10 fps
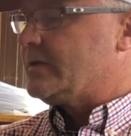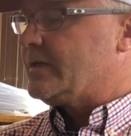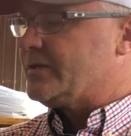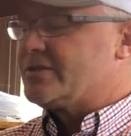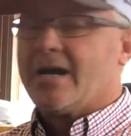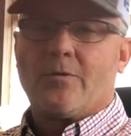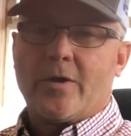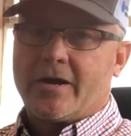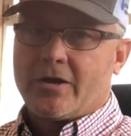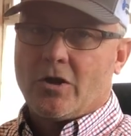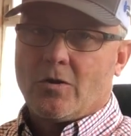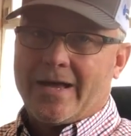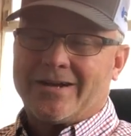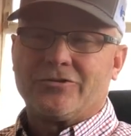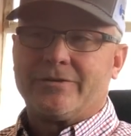It is not wet at all.
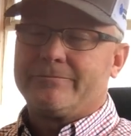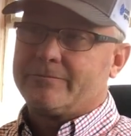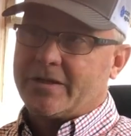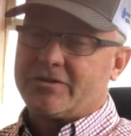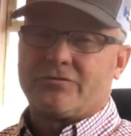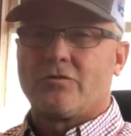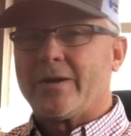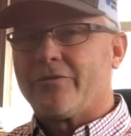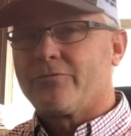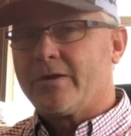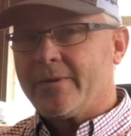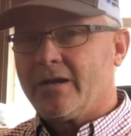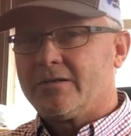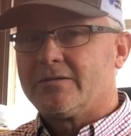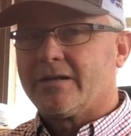Actually mixes for about 3
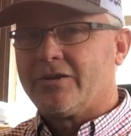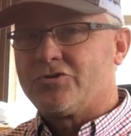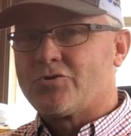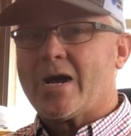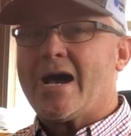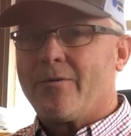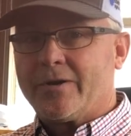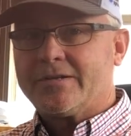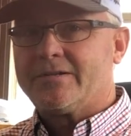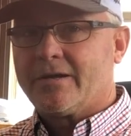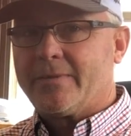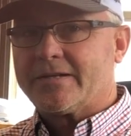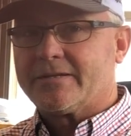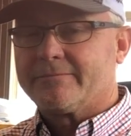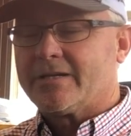minutes, and it's dry when it's done
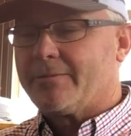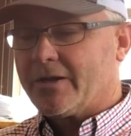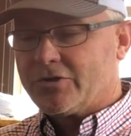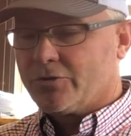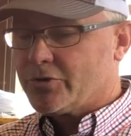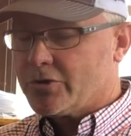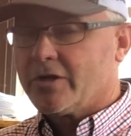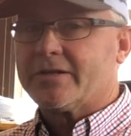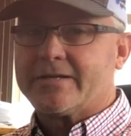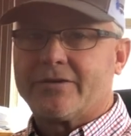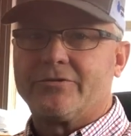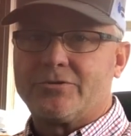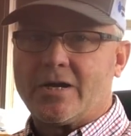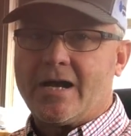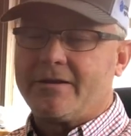mixing. Time it gets on the truck, it's actually
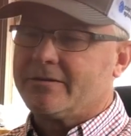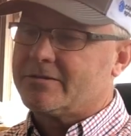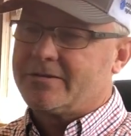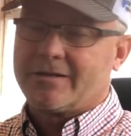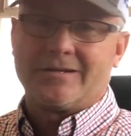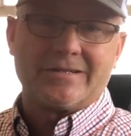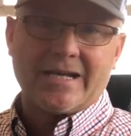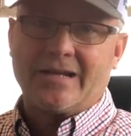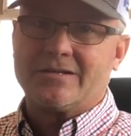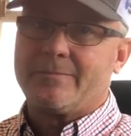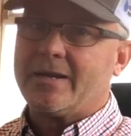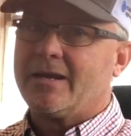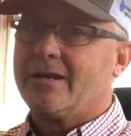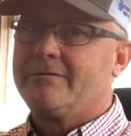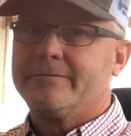dry. It doesn't stick to the sides of the
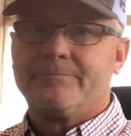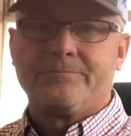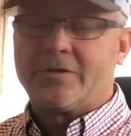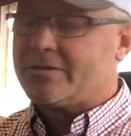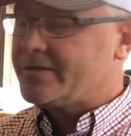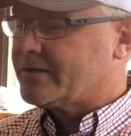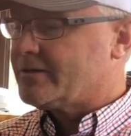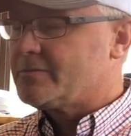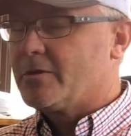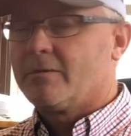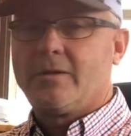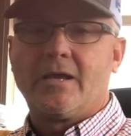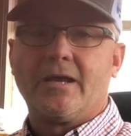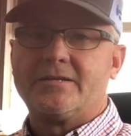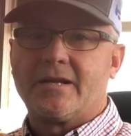bed, doesn't stick to the spinner
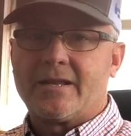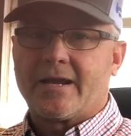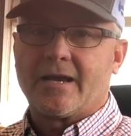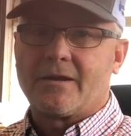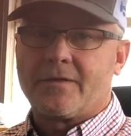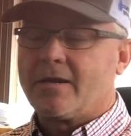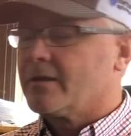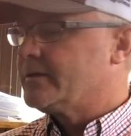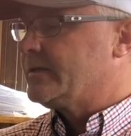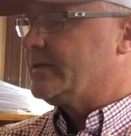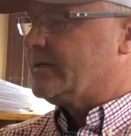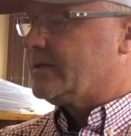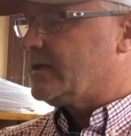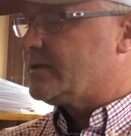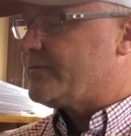blades, any of that kind of thing.
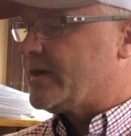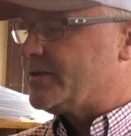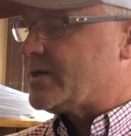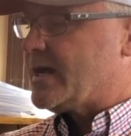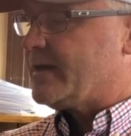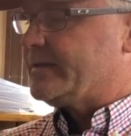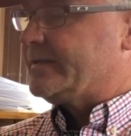It's very dry.